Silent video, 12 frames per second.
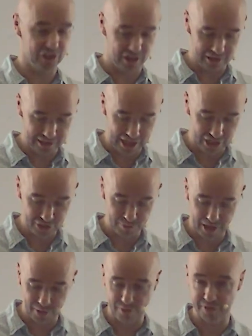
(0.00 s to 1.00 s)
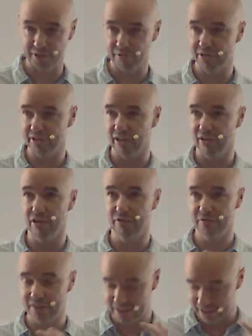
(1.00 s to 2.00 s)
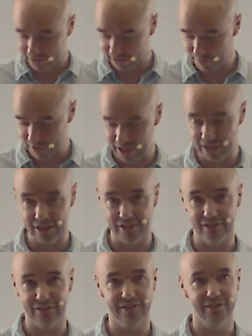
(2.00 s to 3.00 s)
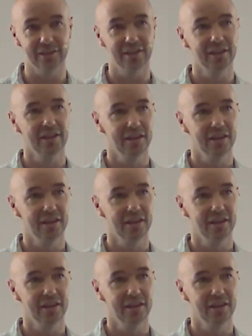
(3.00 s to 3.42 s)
child Ishmael was a result of disobedience